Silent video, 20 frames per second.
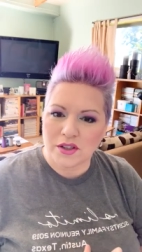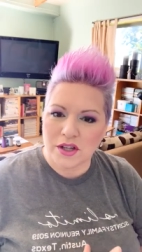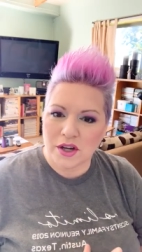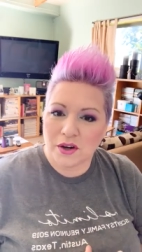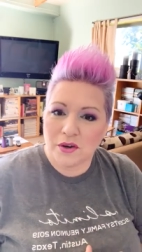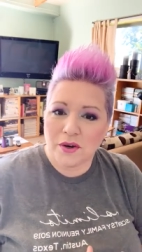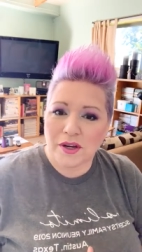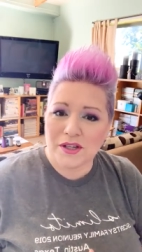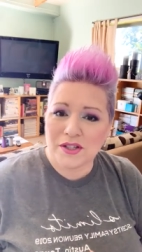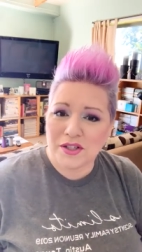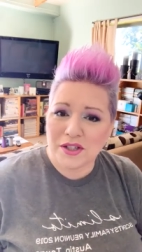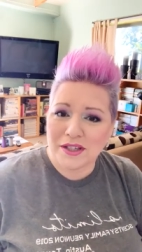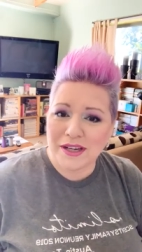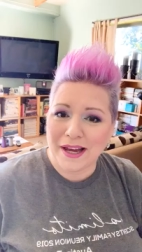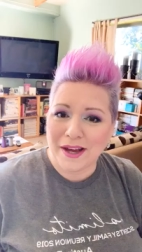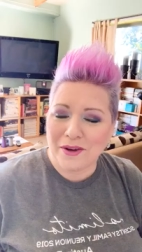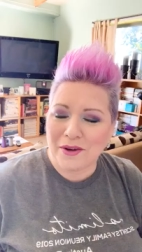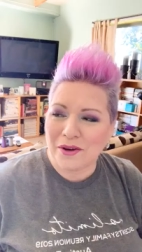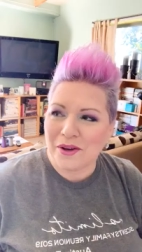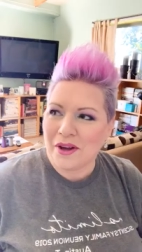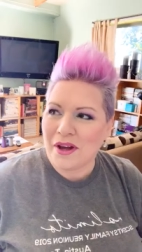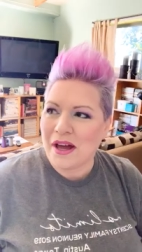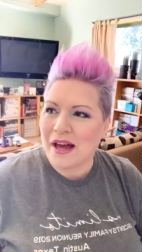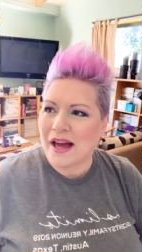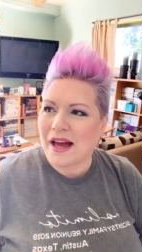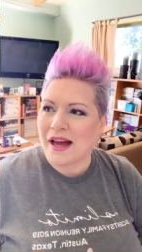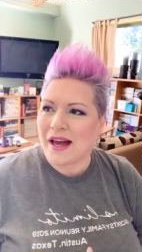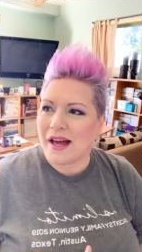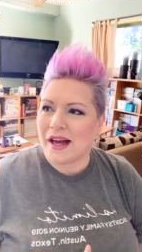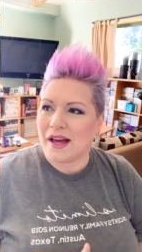generation now,
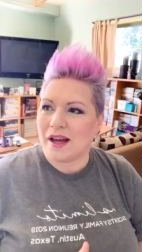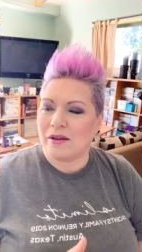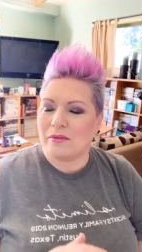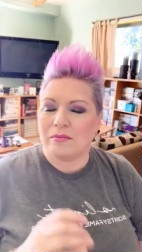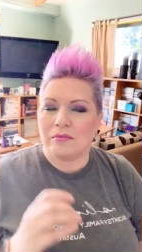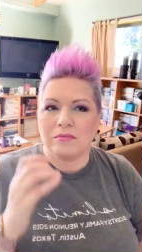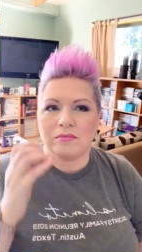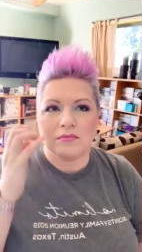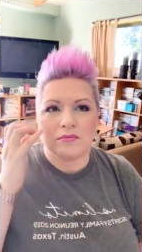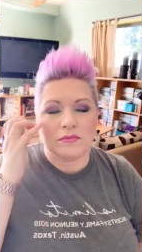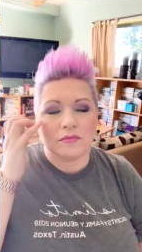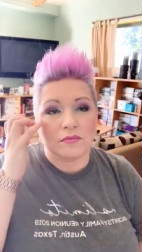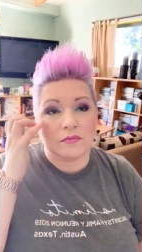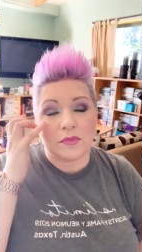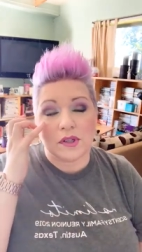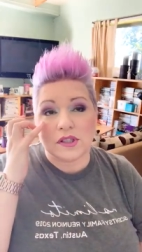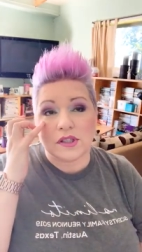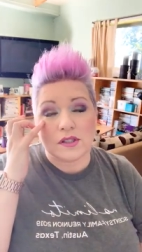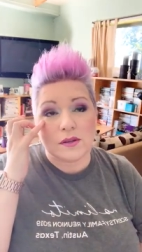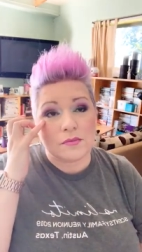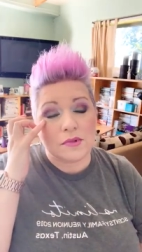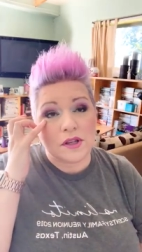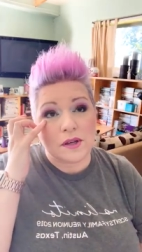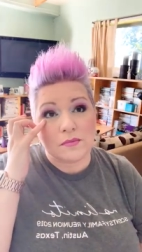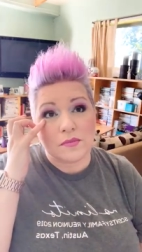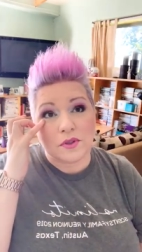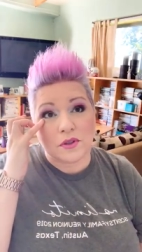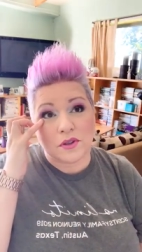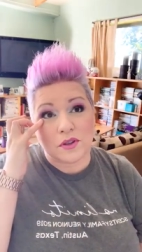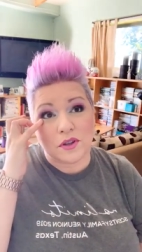um, which
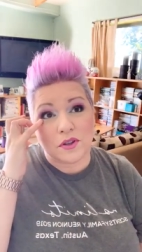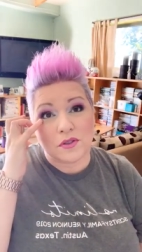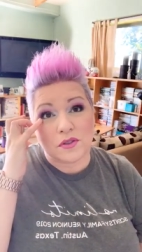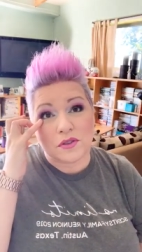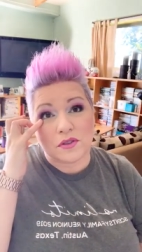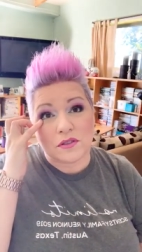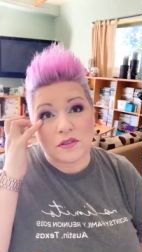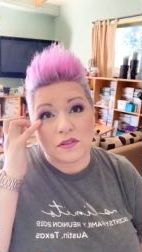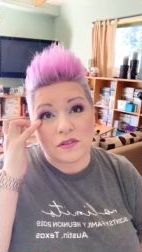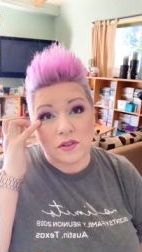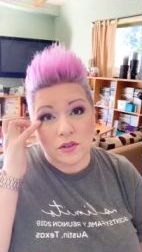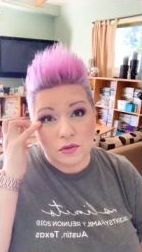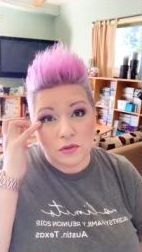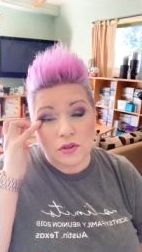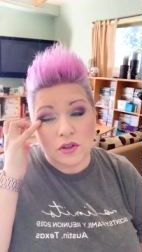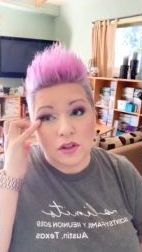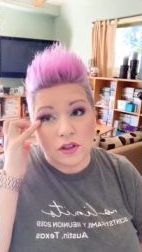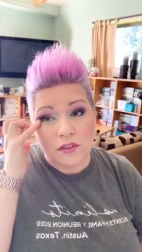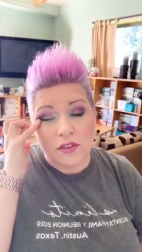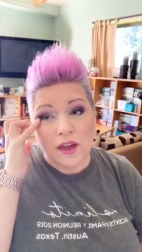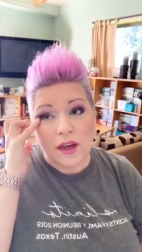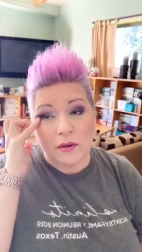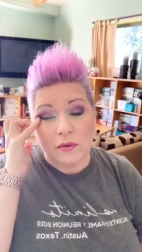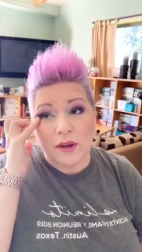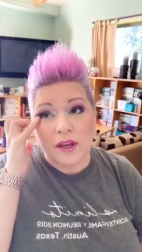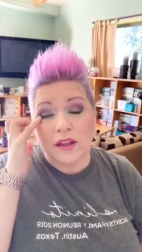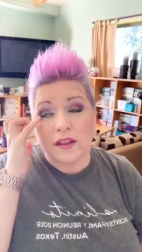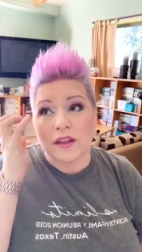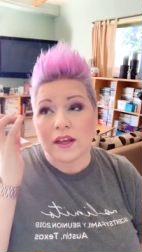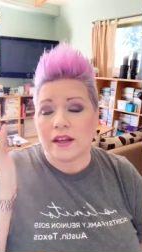sometimes their clothes do look that
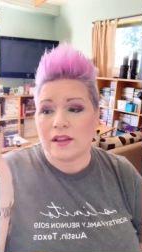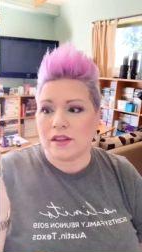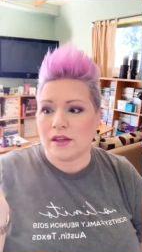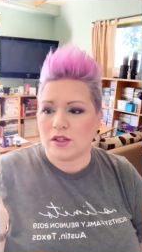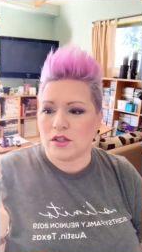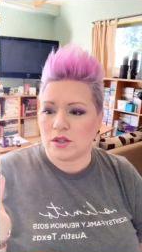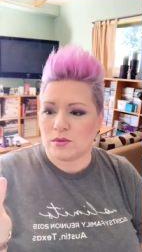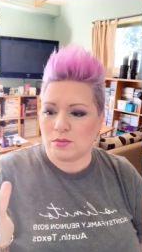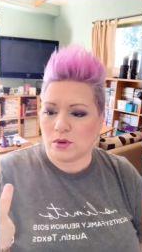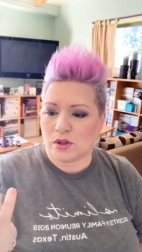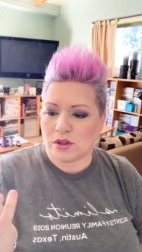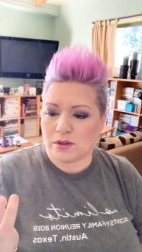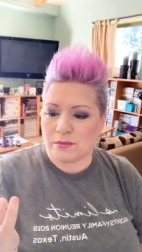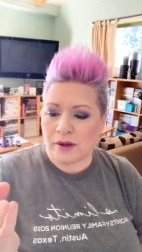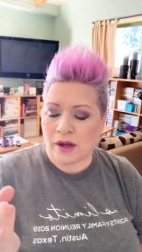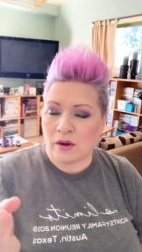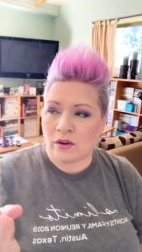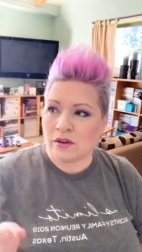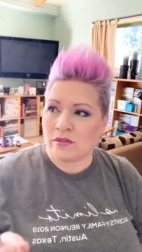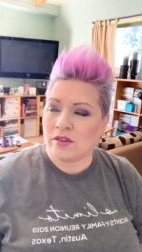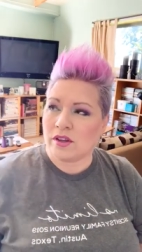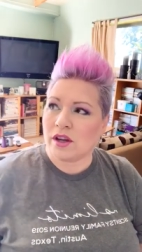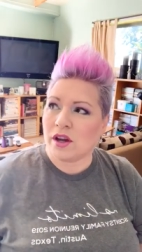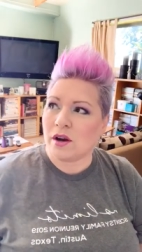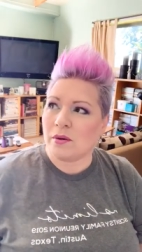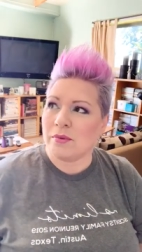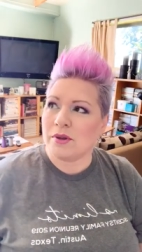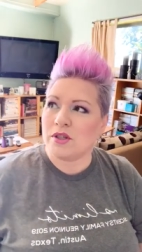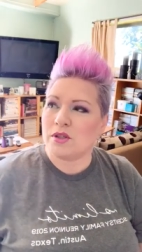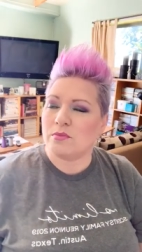way, like they just pulled them out of the
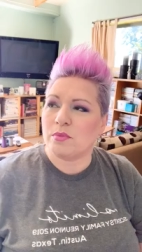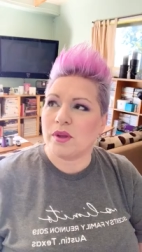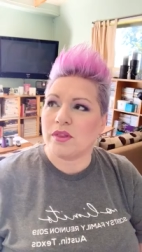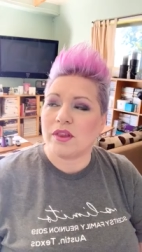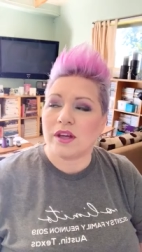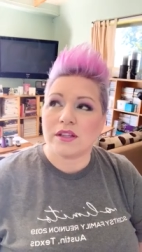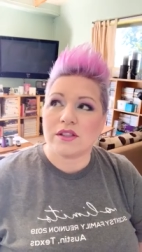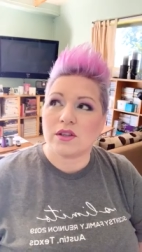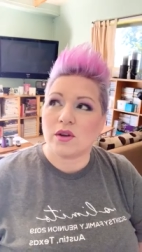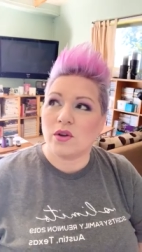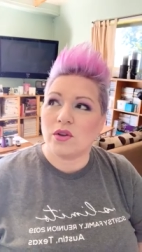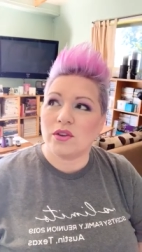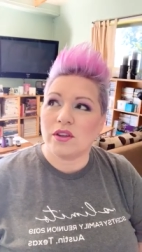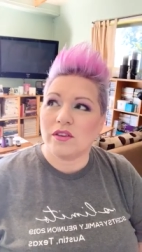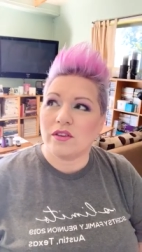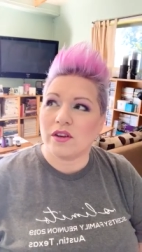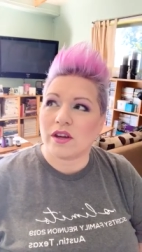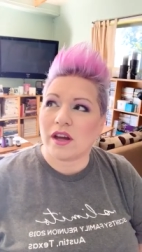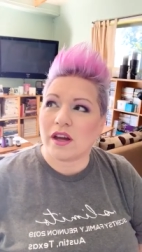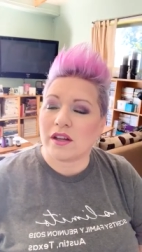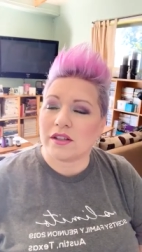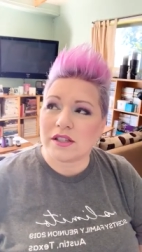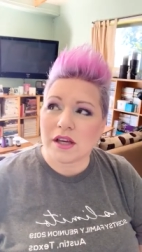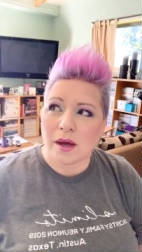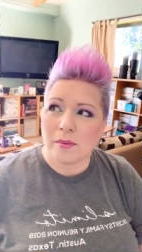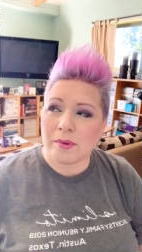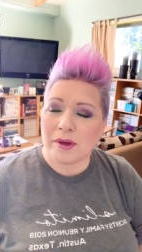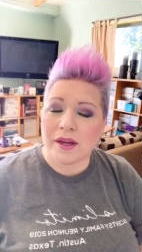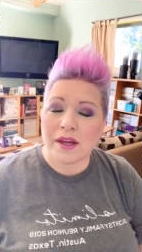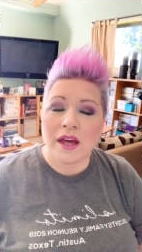garbage, but that's a whole nother
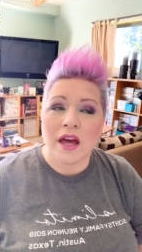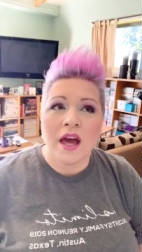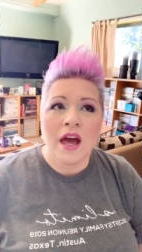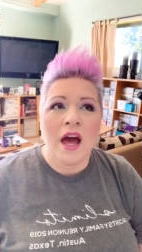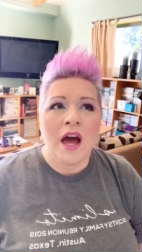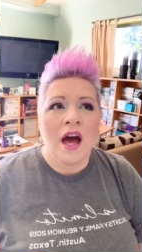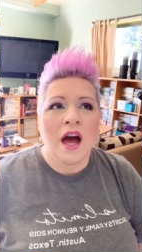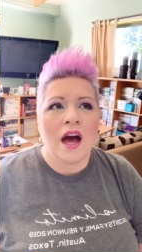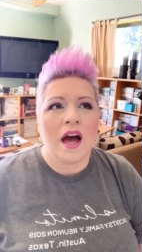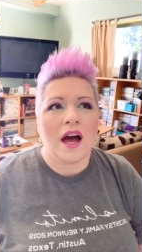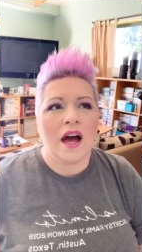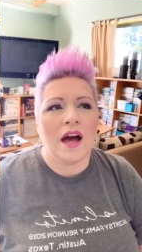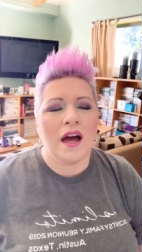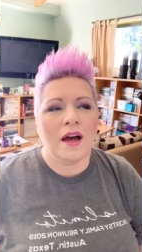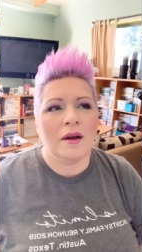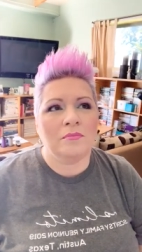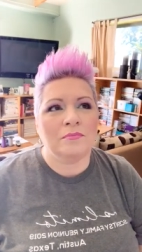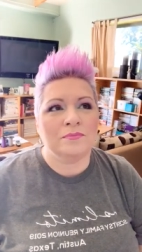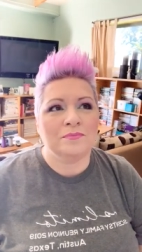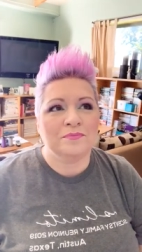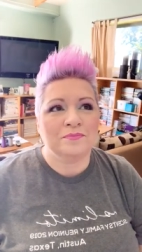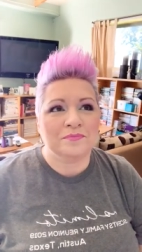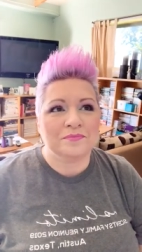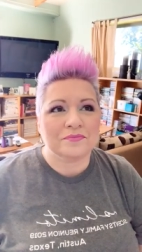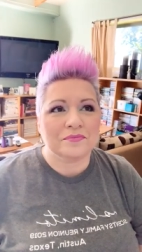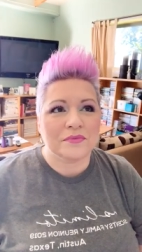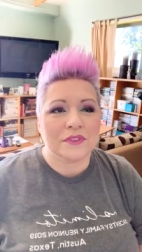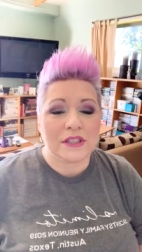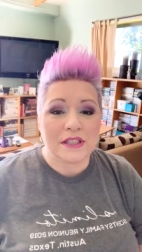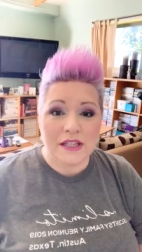topic. Um,
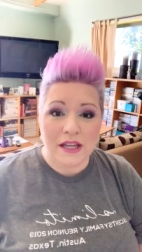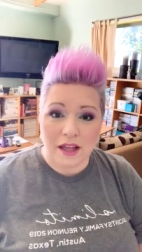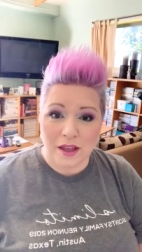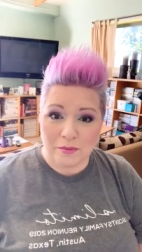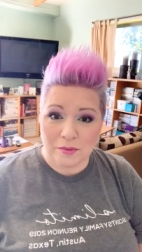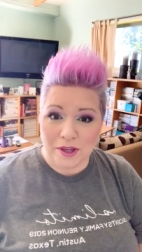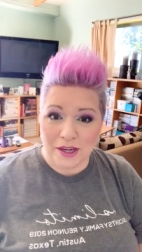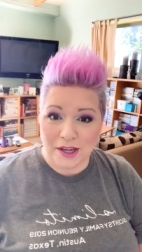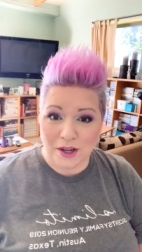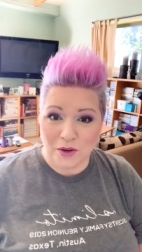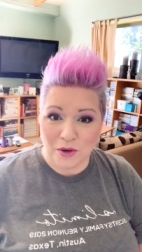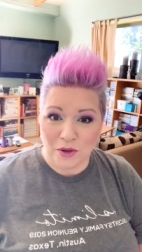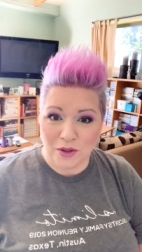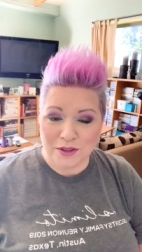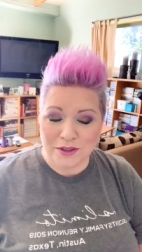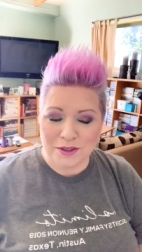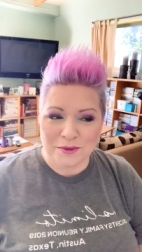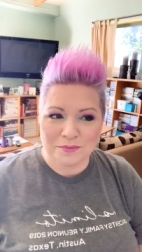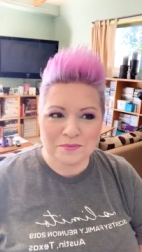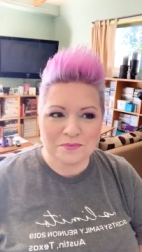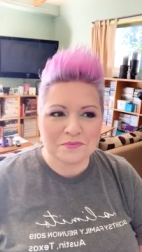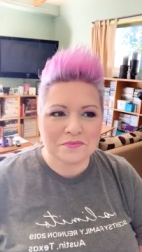can tell I'm getting old.